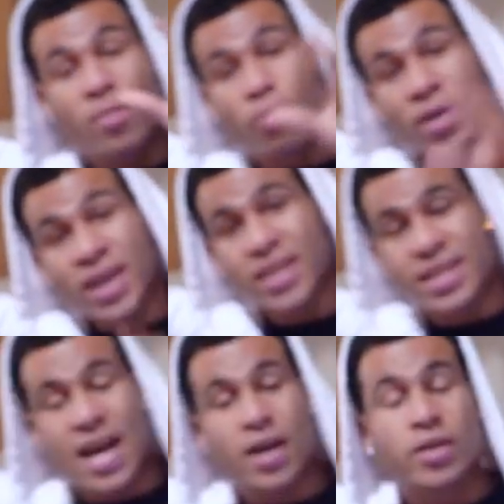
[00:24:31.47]
to break it
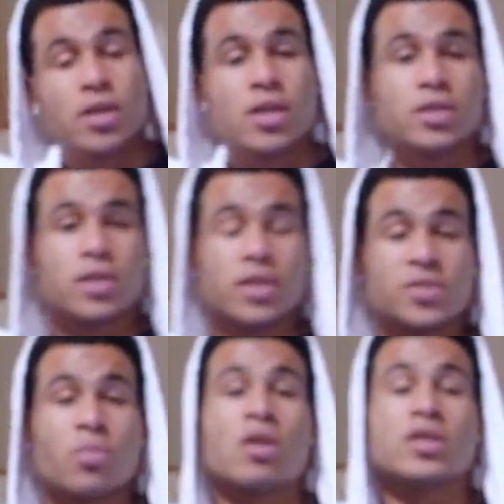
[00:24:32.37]
down to the
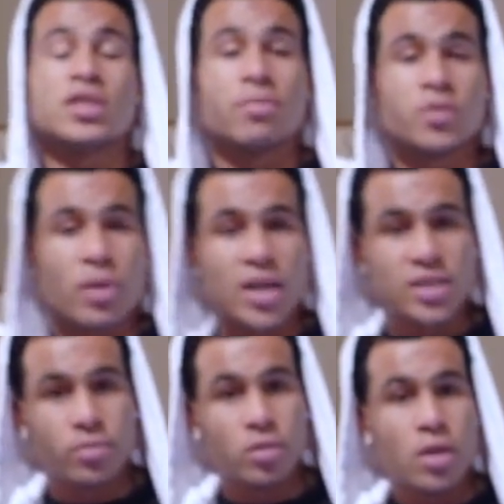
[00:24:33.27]
smallest numbers
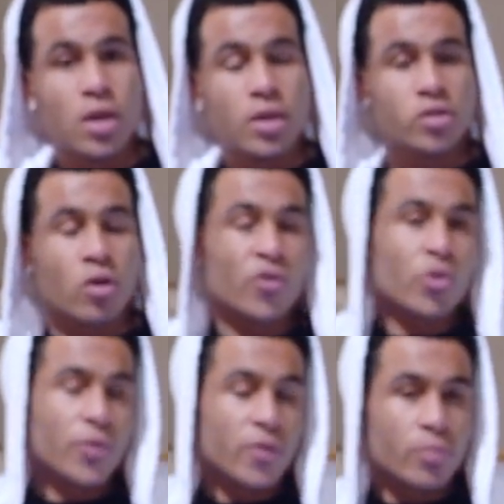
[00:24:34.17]
possible. So if you're
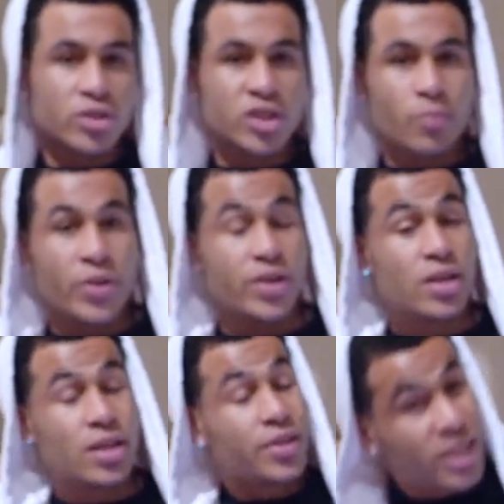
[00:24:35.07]
doing a free plus shipping,
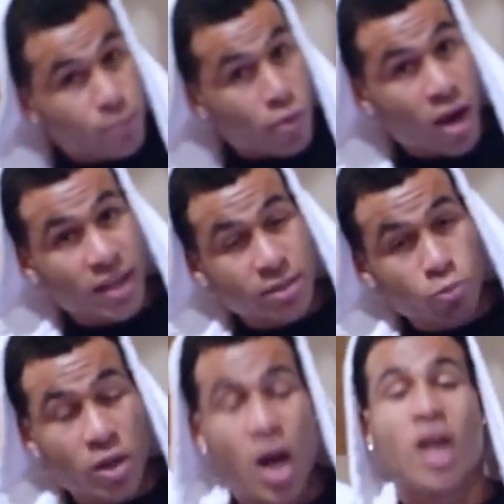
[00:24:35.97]
this product is
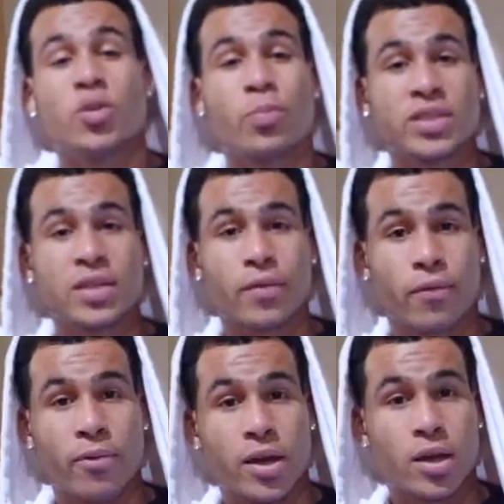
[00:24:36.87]
100%
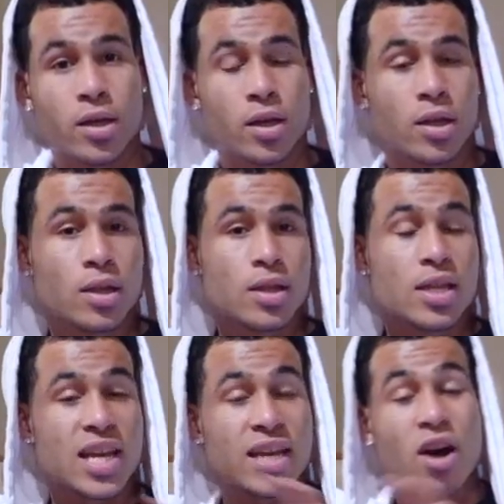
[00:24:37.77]
free.
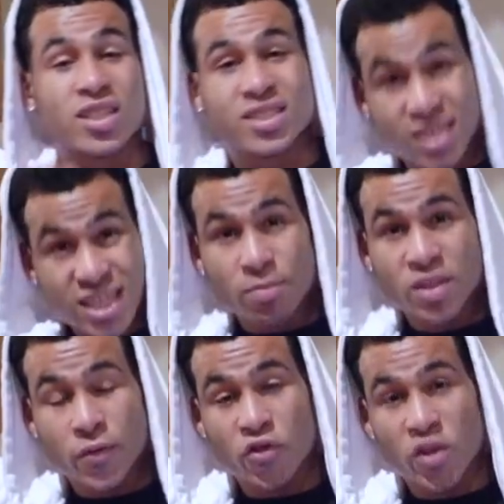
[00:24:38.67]
It costs this
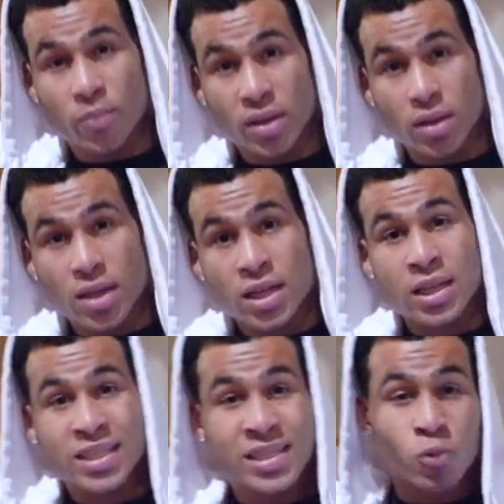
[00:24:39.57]
much for shipping.
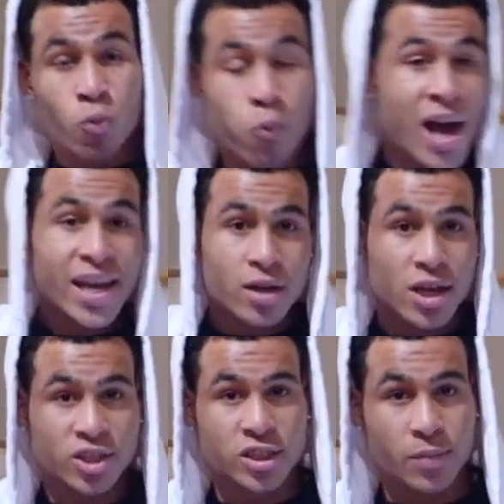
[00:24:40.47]
This is why it
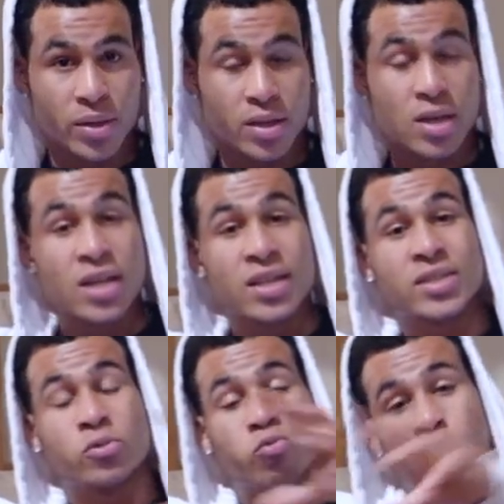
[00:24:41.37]
costs shipping. This
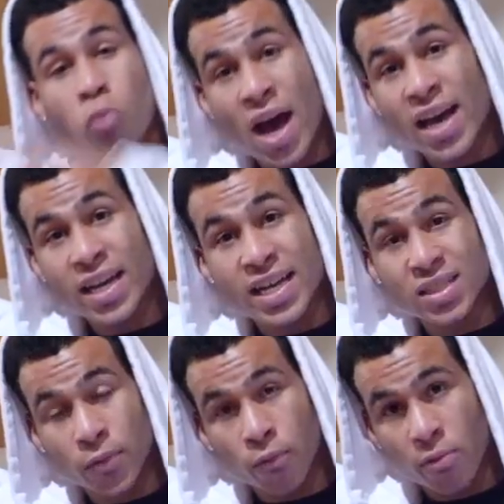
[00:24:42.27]
is why
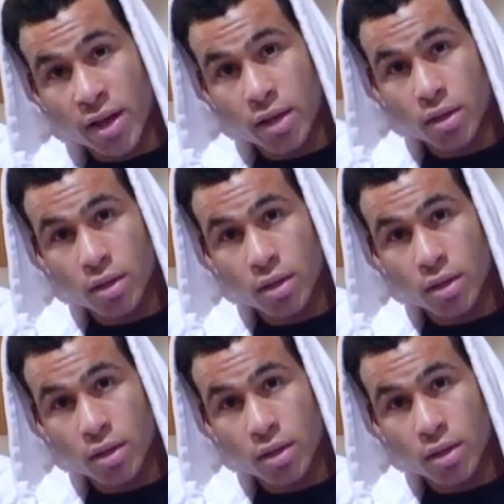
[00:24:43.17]
it's free.